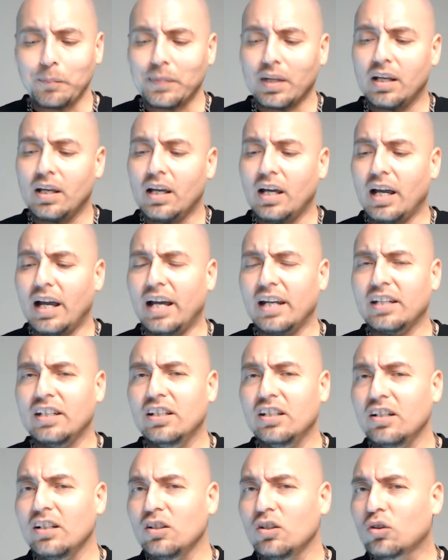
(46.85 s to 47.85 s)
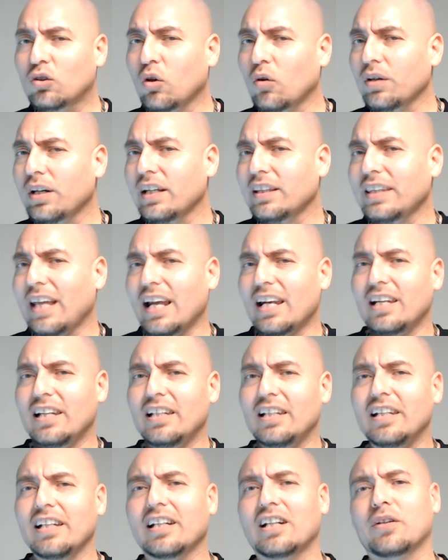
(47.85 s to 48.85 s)
And here you don't get that
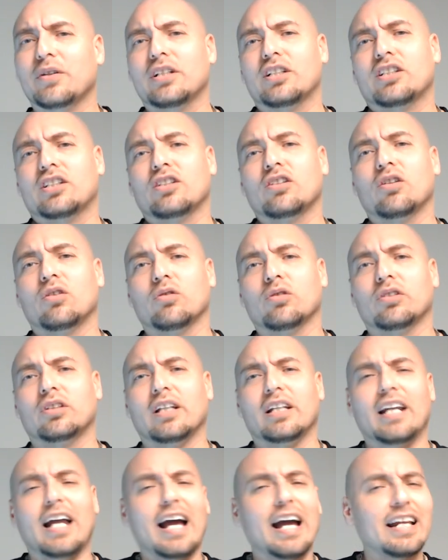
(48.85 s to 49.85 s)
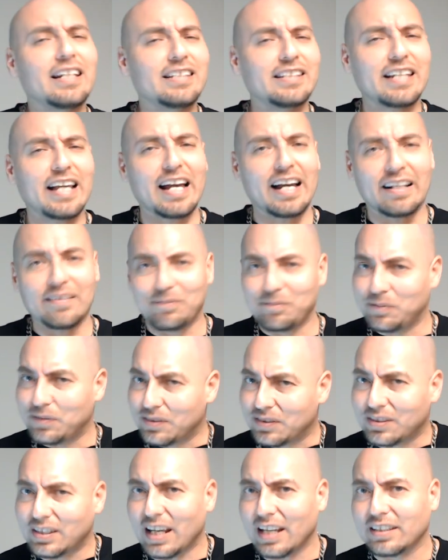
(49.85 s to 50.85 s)
licorice note that adds that
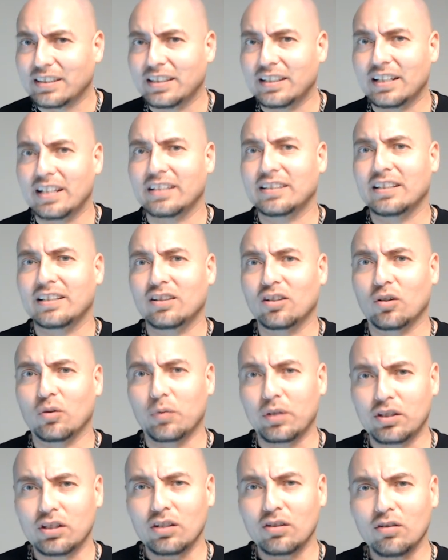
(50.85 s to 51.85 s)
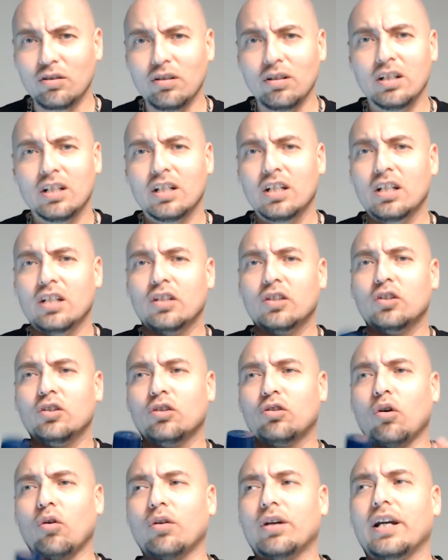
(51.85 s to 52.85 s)
sexiness in the original. You
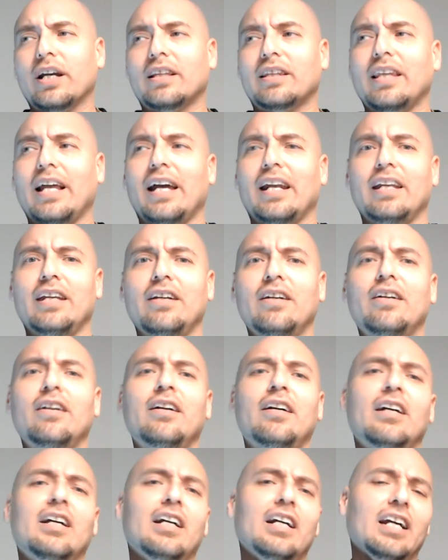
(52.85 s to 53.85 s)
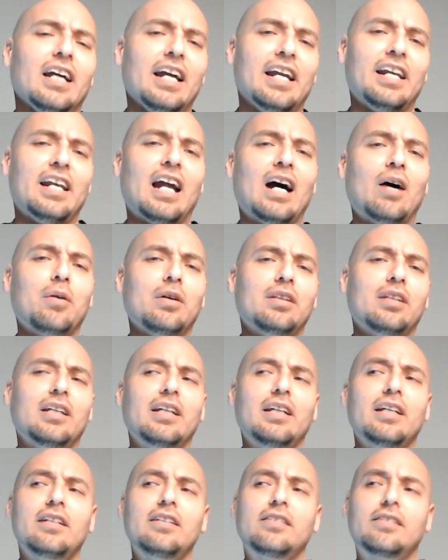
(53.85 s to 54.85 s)
don't get that here. And
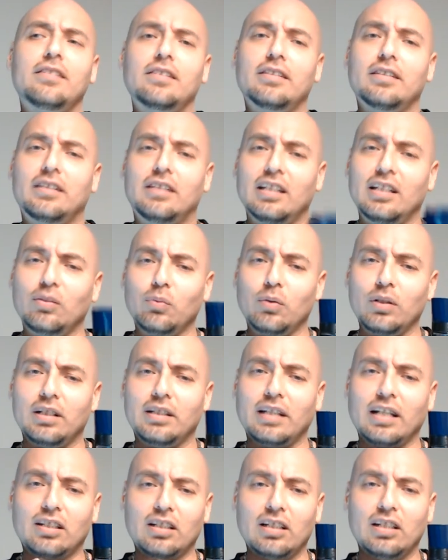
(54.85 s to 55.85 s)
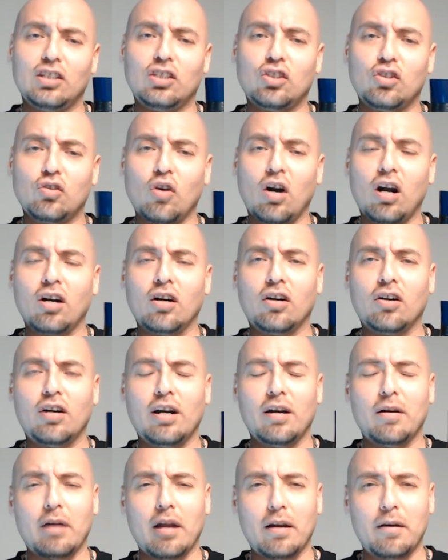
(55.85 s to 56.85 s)
nowadays, this one is actually stronger
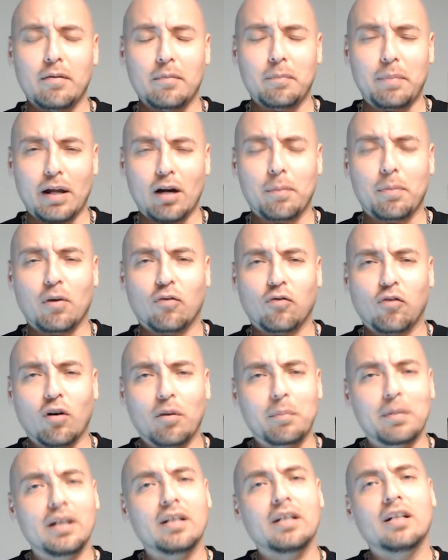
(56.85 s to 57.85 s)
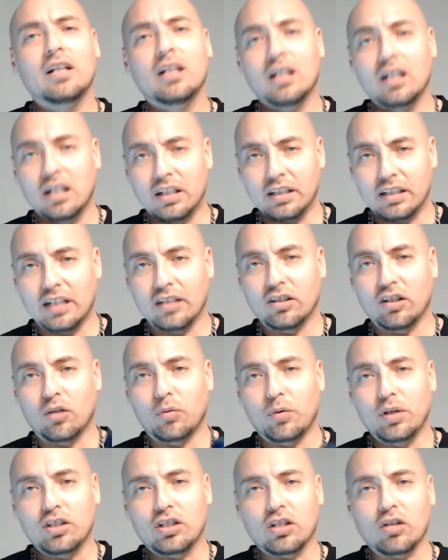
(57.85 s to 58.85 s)
and better performing than the
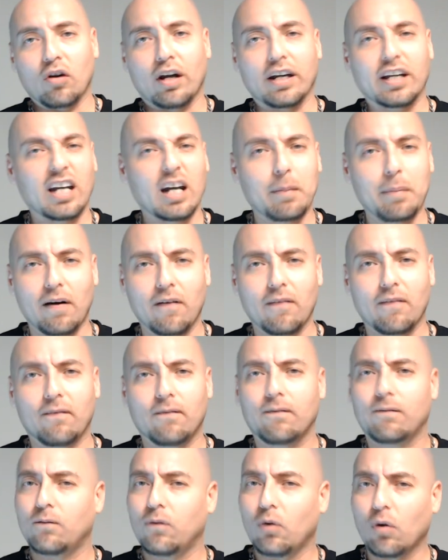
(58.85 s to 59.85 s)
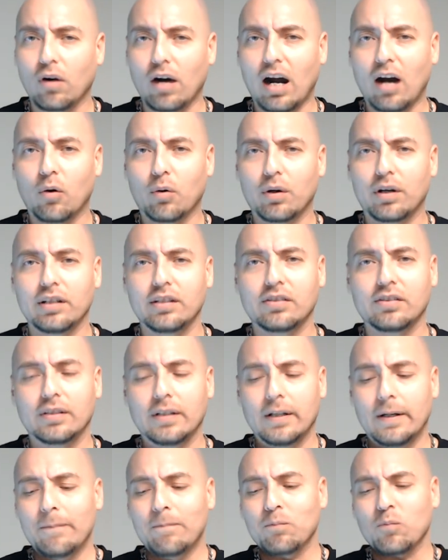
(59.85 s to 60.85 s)
original. I get about 4 hours
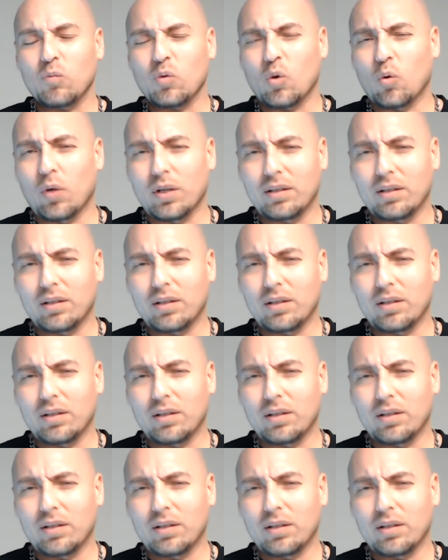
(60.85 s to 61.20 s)
with